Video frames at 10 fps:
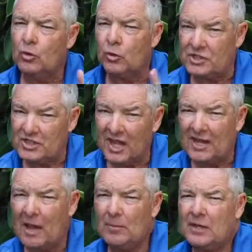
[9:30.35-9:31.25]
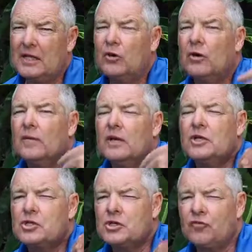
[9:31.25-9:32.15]
What's not happening here
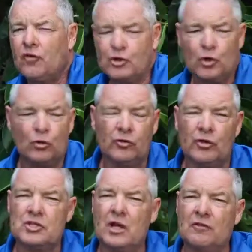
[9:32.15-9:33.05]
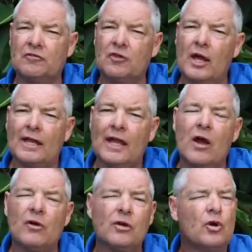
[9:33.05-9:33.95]
is his front shoulder is not flying
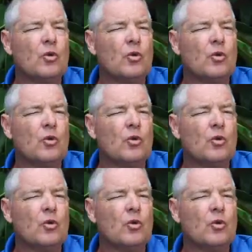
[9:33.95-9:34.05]
out,